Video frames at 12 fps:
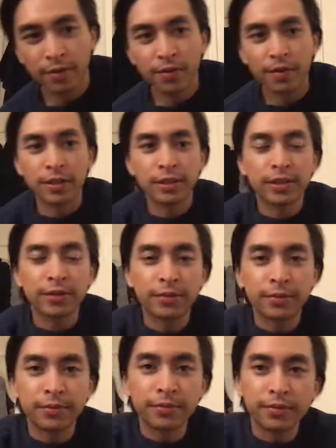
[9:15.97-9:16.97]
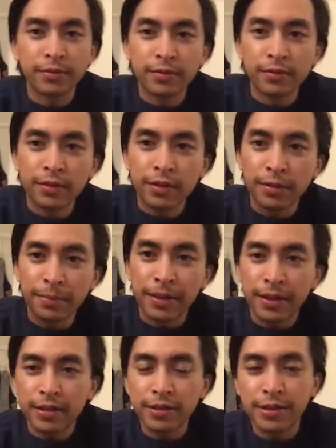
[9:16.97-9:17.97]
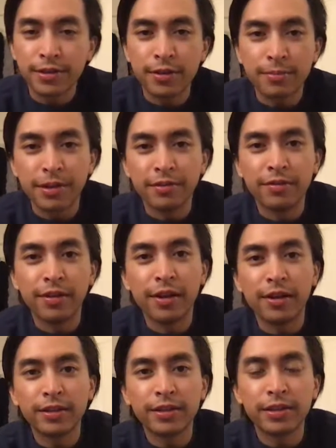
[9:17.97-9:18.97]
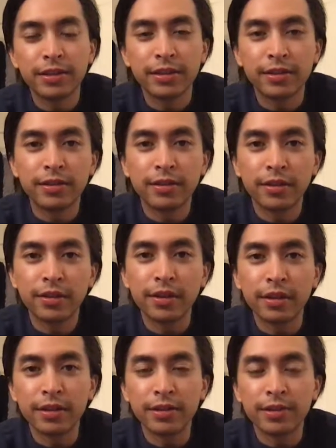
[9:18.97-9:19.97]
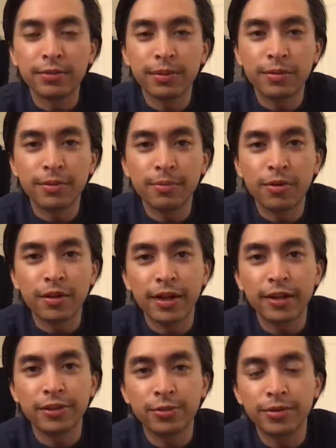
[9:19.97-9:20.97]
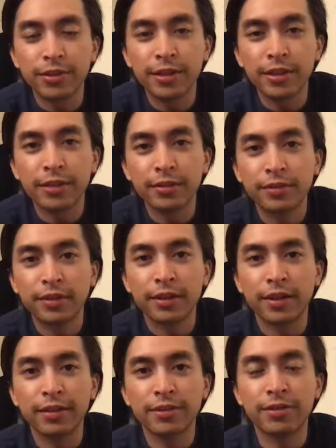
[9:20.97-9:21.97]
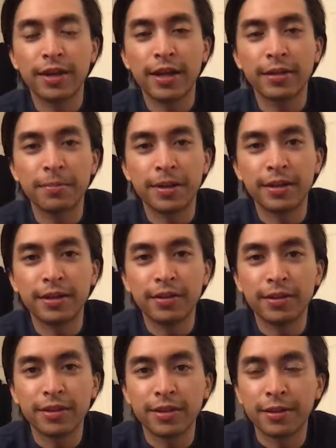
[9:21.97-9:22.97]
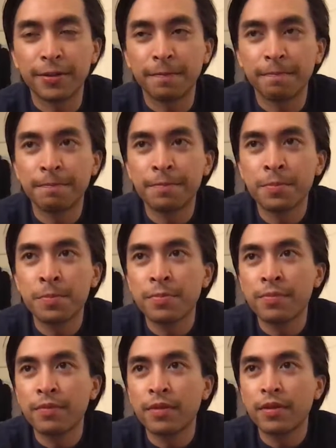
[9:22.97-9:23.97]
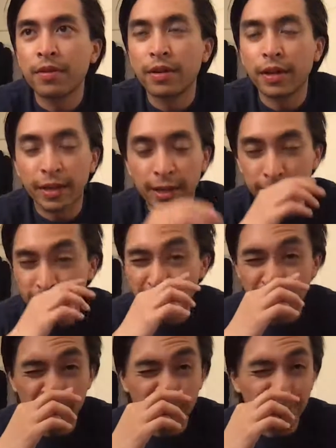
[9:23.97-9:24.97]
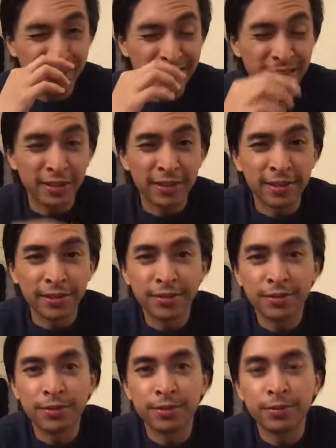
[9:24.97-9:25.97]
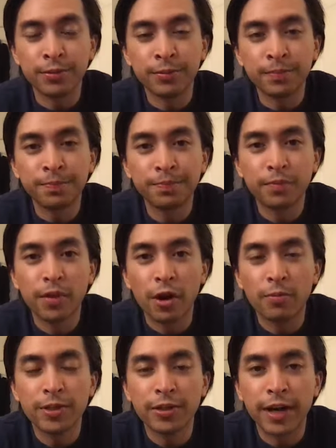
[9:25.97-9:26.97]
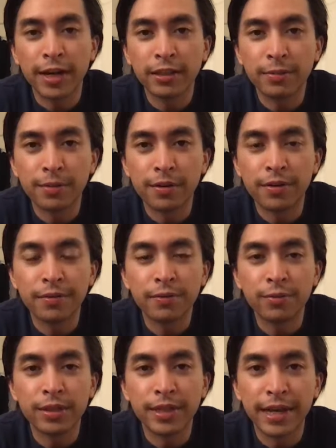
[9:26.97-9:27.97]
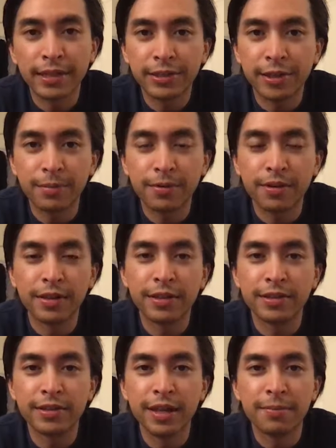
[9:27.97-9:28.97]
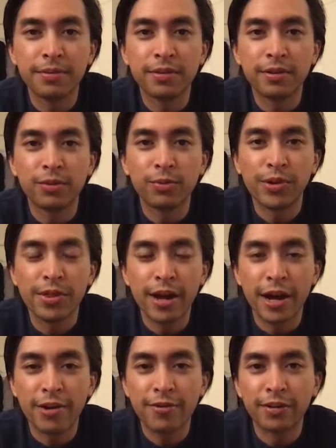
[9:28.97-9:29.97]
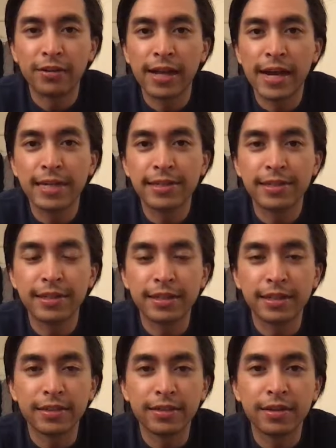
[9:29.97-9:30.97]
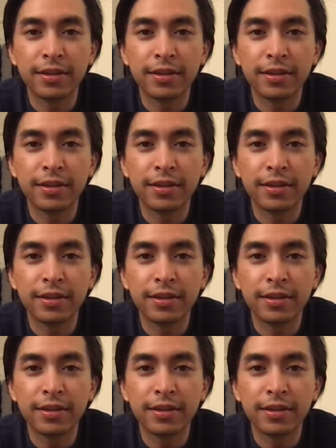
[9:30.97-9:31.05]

Also, because these aren't my vlogs, I just want to be more casual here and not so animated all the time. And I was actually just listening to Armchair Expert with Dax Shepard and his episode with Ira Glass, and